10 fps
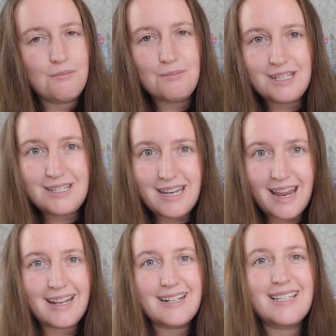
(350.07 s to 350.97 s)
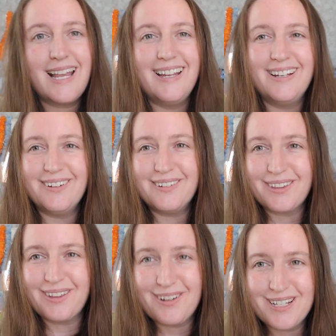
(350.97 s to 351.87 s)
mistakes
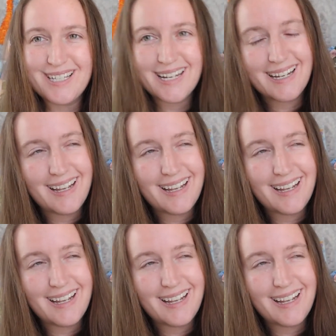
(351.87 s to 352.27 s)
or those